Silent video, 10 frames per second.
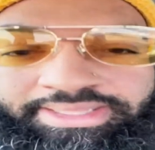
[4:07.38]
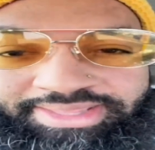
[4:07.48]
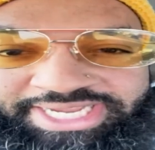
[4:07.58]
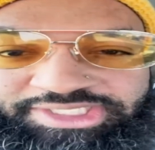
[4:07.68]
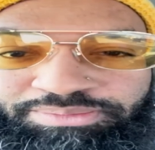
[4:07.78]

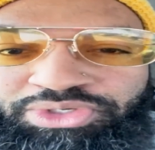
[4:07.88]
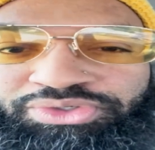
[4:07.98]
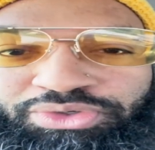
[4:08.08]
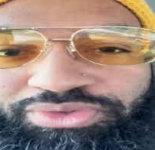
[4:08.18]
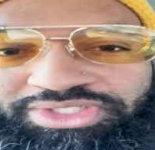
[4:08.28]
That's
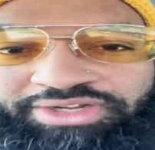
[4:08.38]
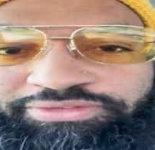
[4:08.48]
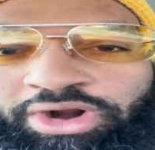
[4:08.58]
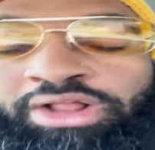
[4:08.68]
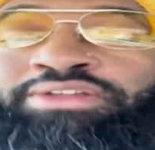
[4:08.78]
musical stuff
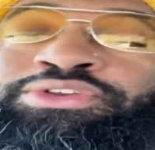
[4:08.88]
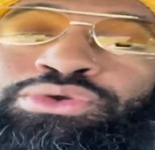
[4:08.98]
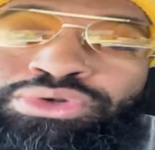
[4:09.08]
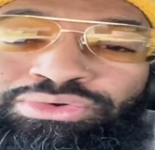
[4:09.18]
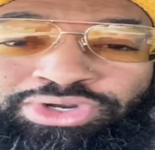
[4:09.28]
for all of you
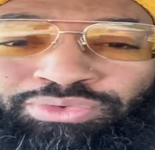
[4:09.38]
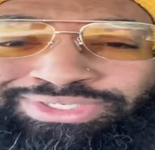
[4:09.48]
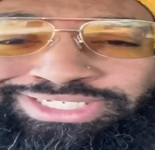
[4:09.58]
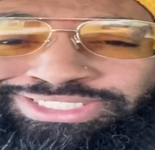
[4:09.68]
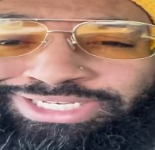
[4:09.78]
who don't know
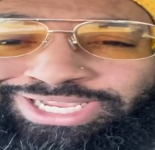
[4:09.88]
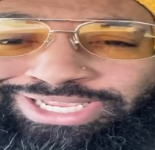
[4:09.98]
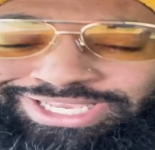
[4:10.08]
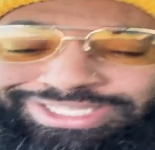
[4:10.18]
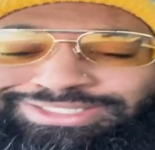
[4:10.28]
what DJing